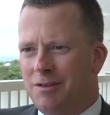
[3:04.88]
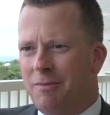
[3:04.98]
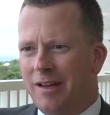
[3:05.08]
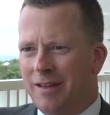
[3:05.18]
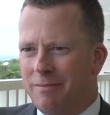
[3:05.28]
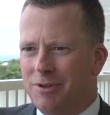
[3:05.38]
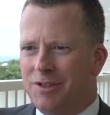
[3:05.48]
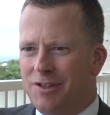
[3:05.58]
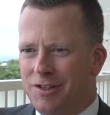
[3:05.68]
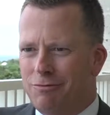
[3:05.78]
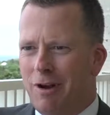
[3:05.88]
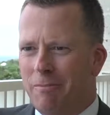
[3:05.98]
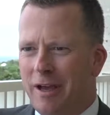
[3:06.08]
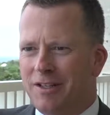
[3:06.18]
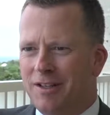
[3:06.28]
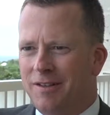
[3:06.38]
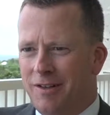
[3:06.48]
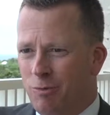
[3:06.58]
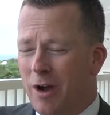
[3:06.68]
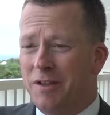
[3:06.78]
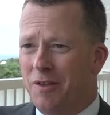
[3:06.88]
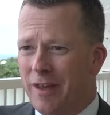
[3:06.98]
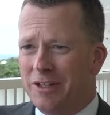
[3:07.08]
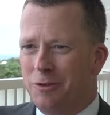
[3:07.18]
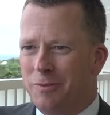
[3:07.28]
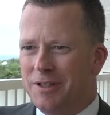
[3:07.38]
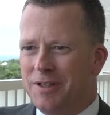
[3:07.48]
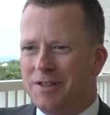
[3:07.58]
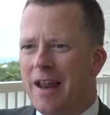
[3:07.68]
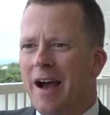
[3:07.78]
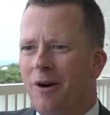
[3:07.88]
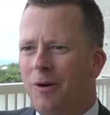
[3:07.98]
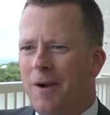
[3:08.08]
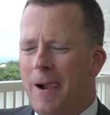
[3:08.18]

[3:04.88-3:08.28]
that make their businesses run better, the way that they do business now.